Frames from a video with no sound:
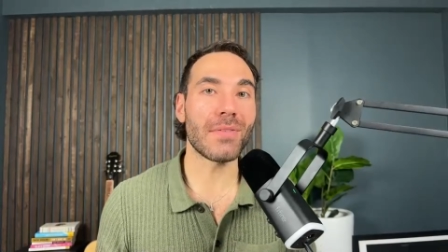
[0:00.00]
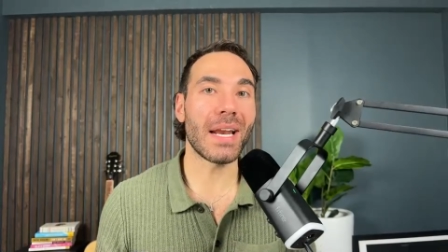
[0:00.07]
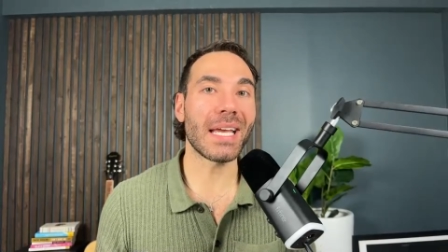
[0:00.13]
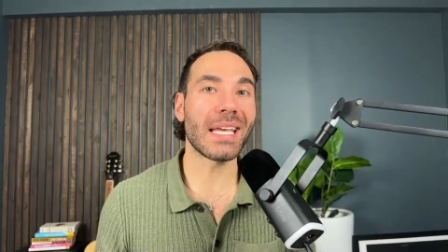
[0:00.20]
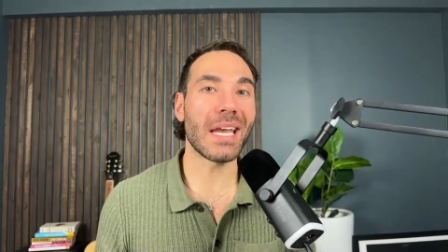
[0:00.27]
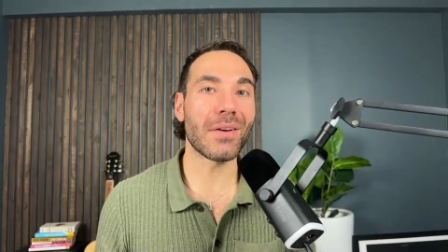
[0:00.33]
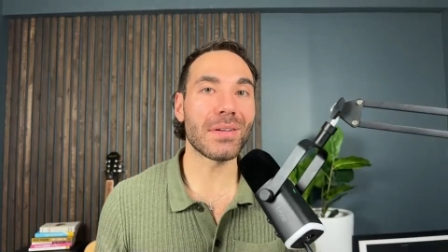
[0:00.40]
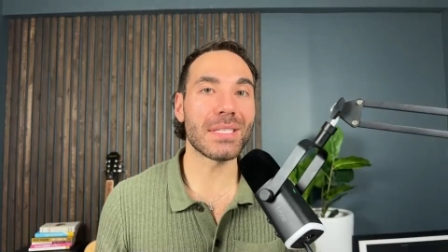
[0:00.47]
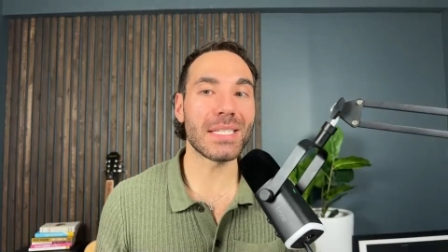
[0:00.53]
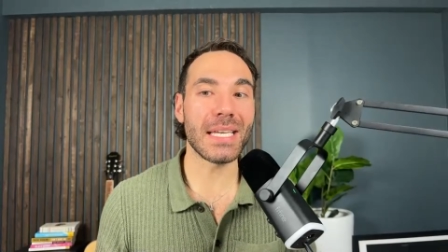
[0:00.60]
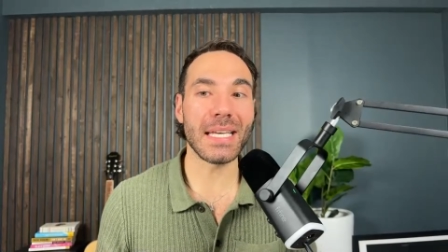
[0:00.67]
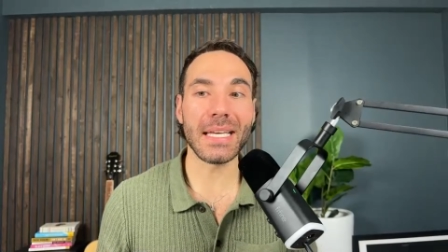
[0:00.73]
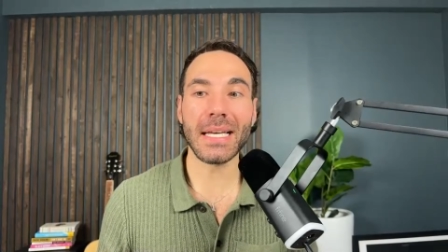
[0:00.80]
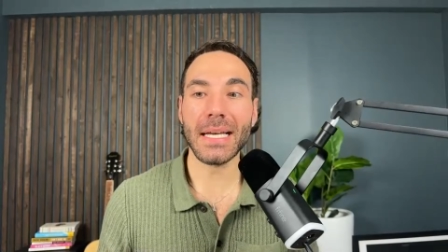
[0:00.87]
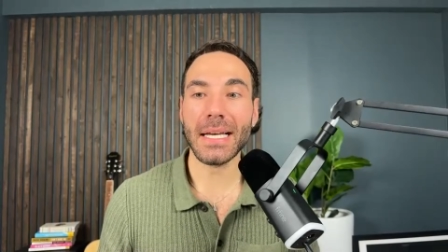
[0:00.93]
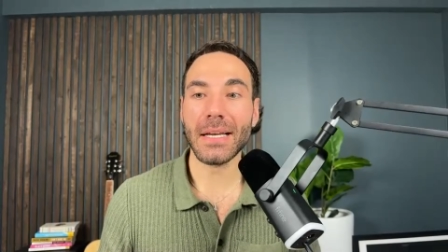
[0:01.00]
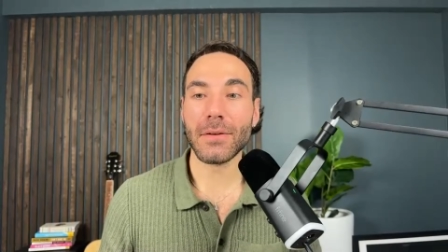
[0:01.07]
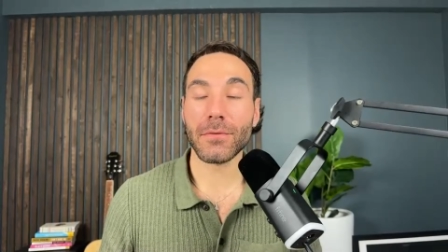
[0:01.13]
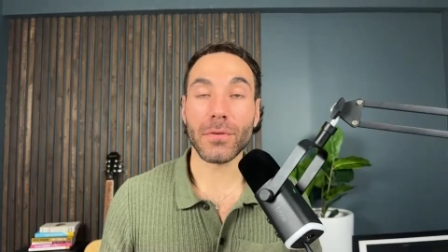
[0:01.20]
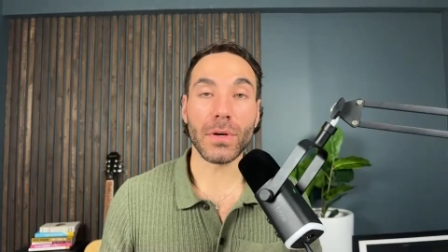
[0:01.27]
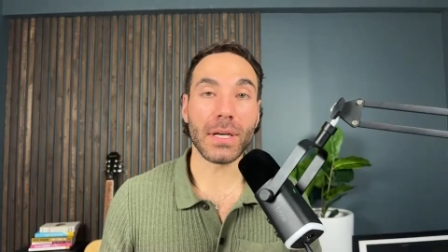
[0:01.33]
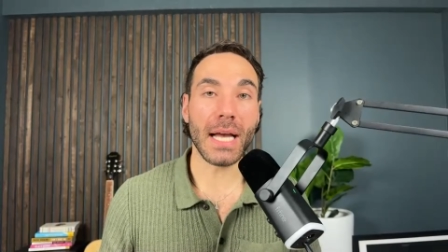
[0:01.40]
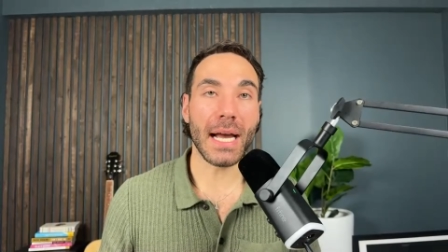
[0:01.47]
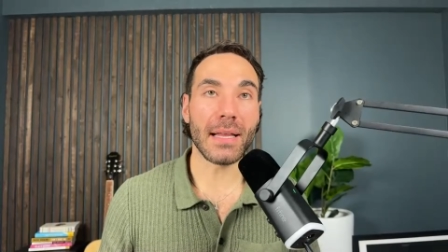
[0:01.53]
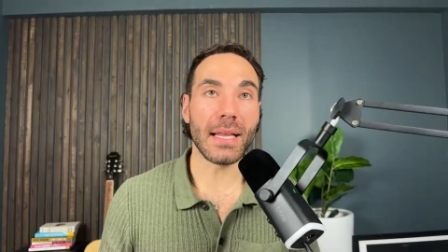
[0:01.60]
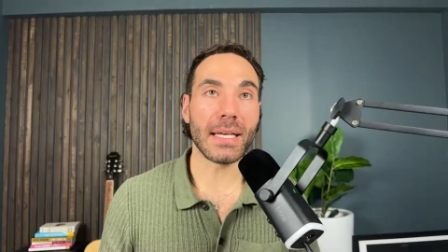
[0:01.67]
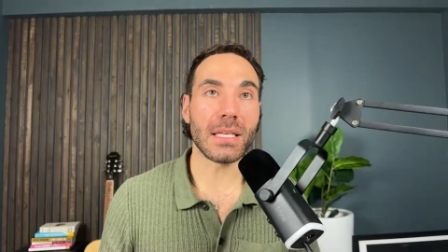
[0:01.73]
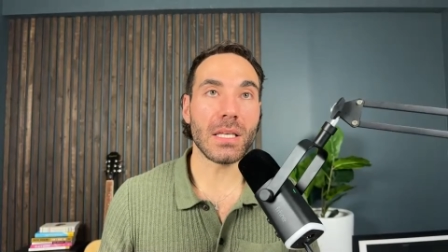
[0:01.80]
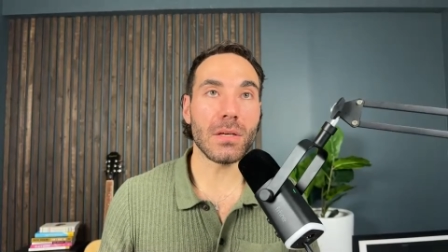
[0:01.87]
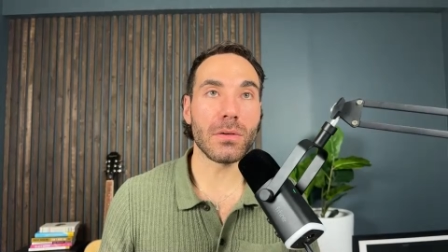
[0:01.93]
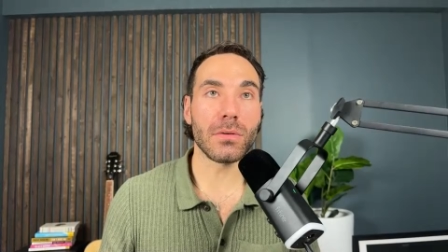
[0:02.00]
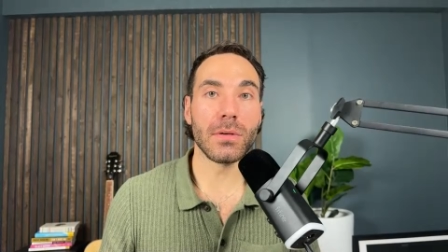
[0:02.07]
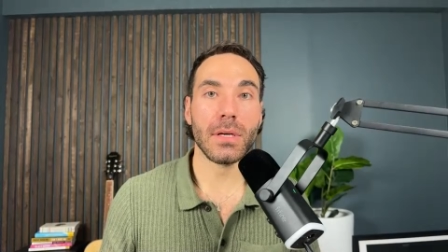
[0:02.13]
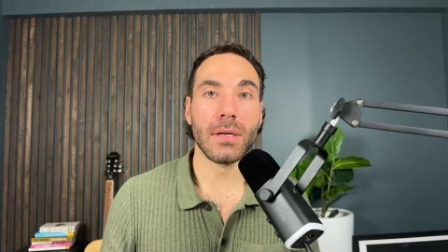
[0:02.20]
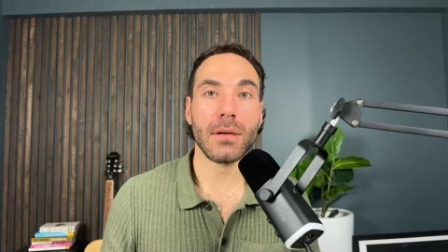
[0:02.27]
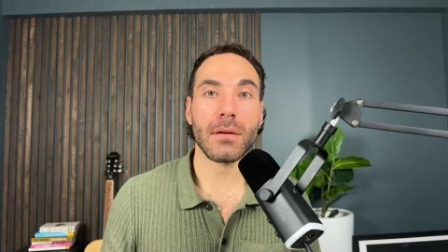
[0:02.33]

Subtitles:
And I guarantee for a guy like you,